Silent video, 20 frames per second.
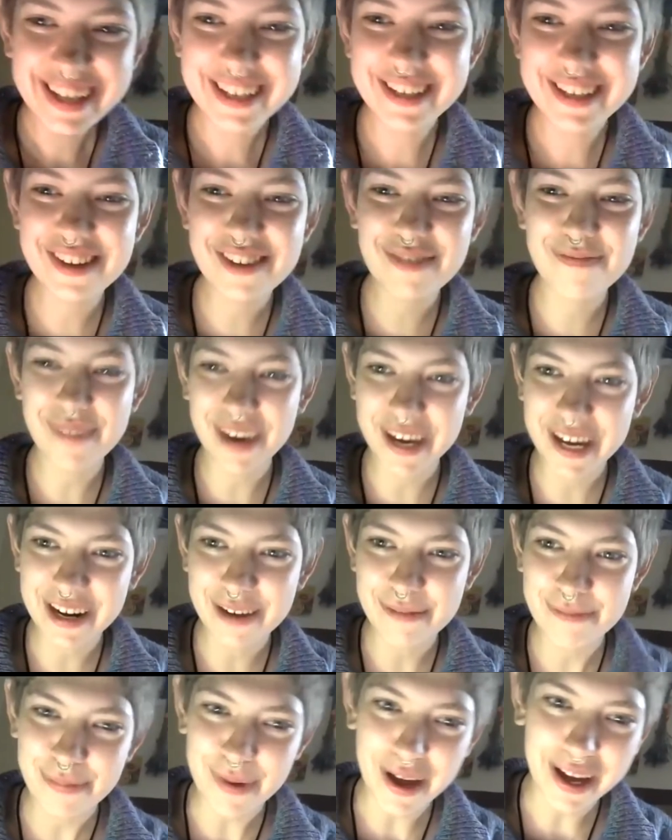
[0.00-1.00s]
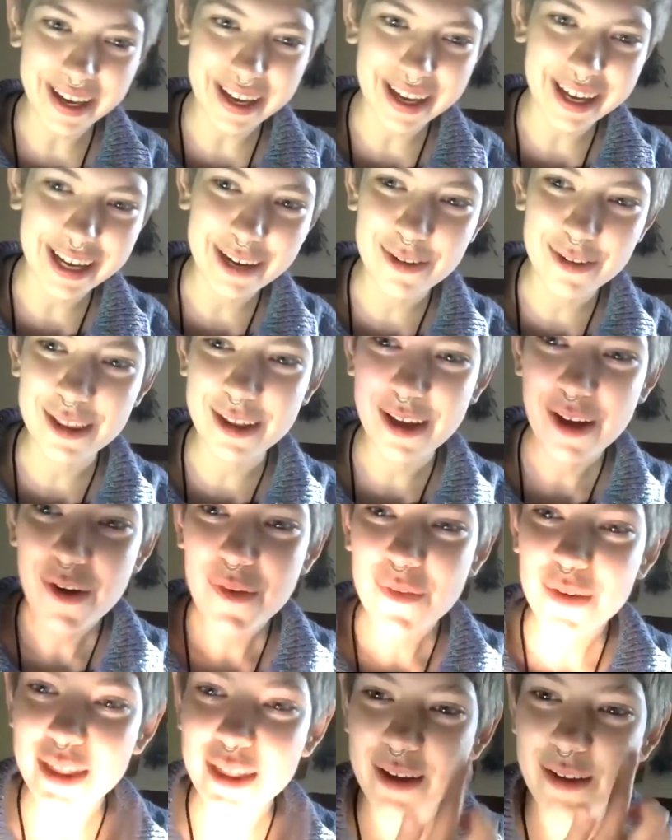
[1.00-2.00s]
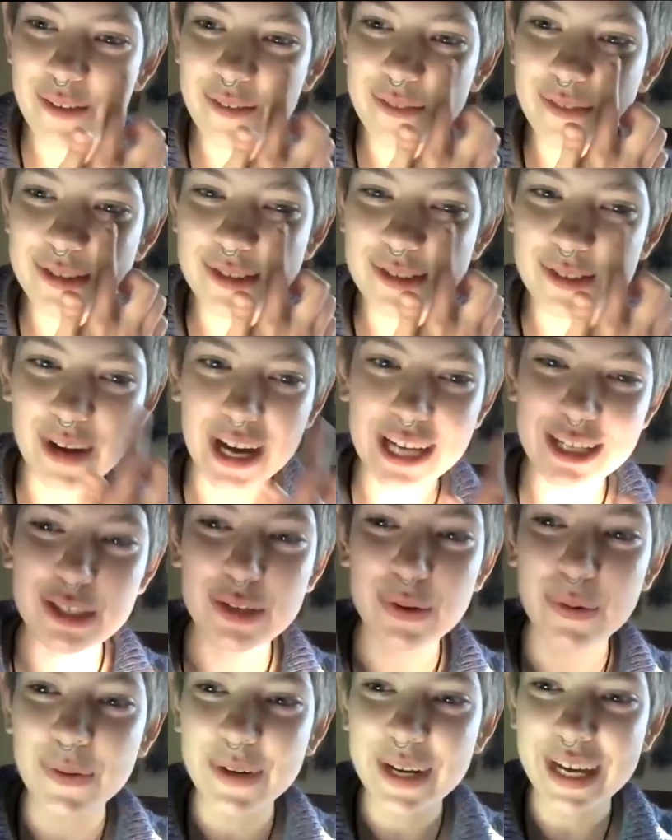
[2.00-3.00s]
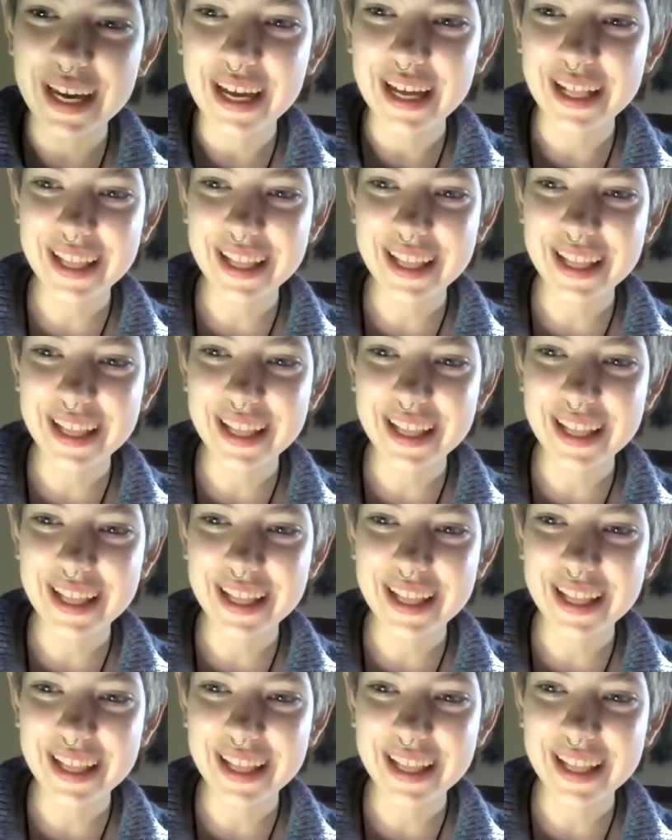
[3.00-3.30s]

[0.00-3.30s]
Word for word: Just me in a bucket with with a scratched cornea.